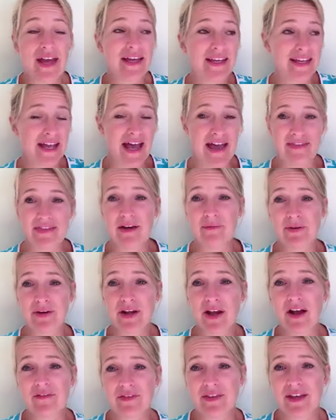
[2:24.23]
Again, I'm going
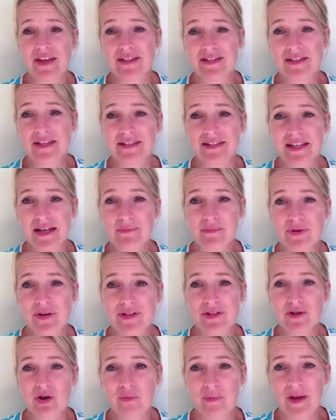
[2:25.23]
to cover this in a
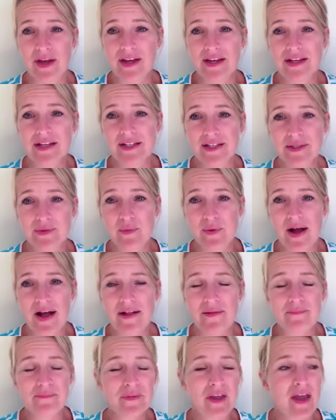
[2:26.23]
separate topic as
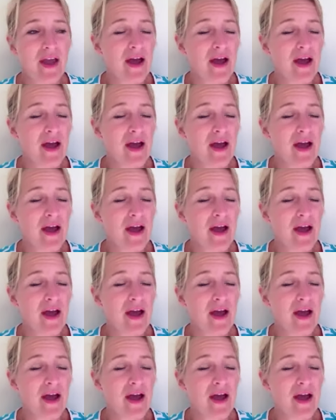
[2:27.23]
well.